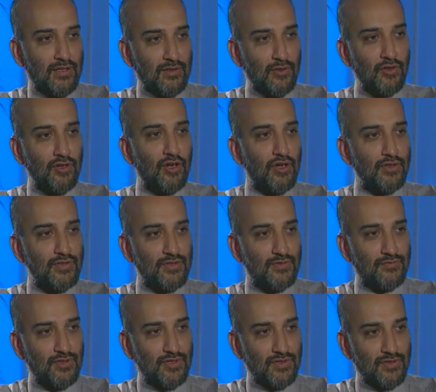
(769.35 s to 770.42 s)
low-cost,
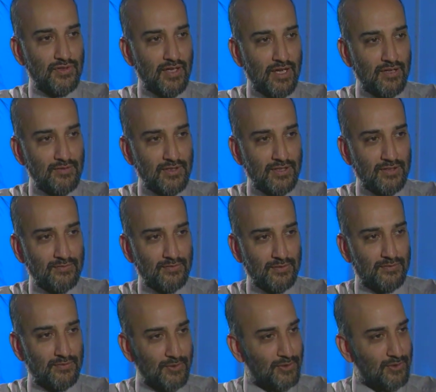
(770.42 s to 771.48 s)
efficient housing
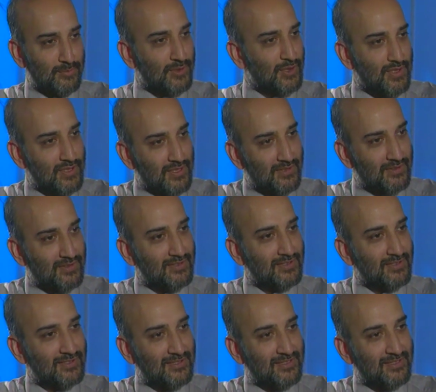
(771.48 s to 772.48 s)
for, for communities?